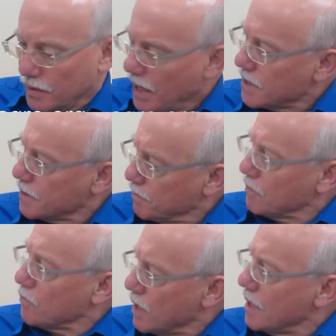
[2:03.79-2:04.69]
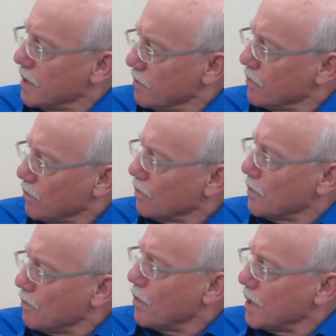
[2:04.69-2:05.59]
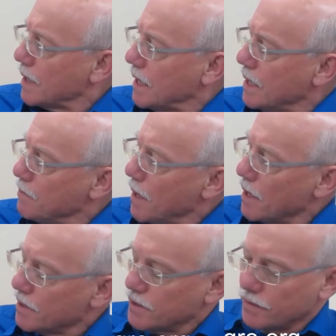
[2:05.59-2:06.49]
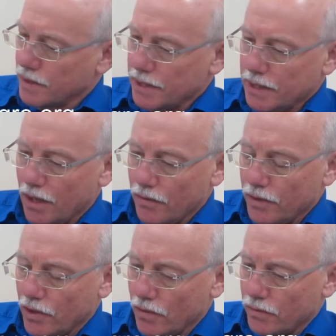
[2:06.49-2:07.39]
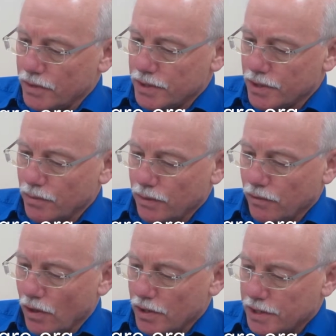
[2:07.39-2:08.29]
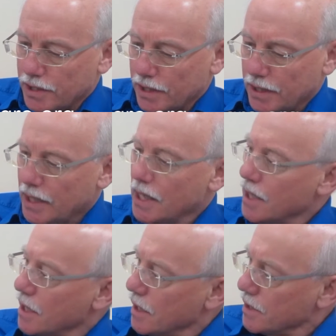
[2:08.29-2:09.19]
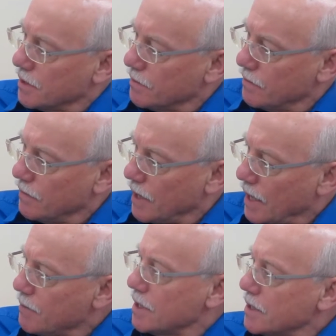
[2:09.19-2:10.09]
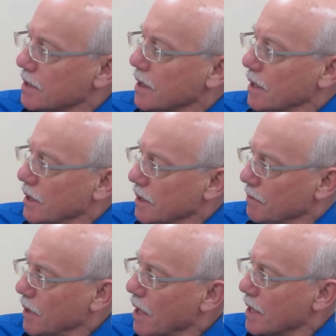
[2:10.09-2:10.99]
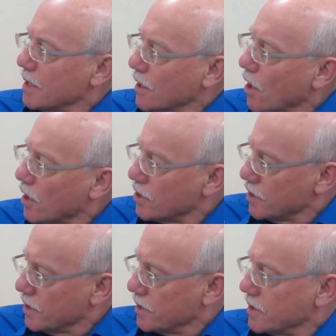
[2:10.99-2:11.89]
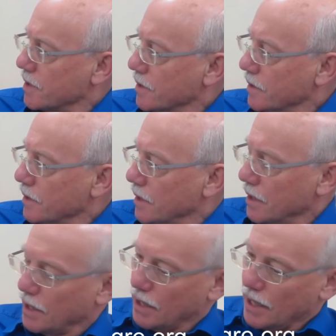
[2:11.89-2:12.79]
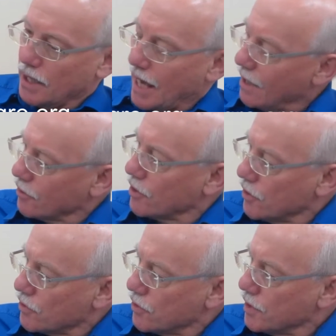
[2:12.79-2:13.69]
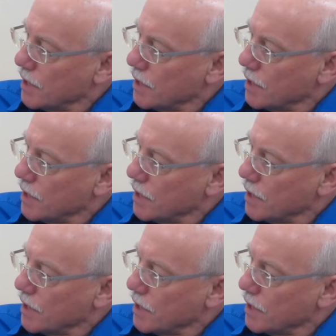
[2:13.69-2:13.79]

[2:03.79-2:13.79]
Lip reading: that's really one of the key parts of the conference, that we've got some eminent applied ecologists and agricultural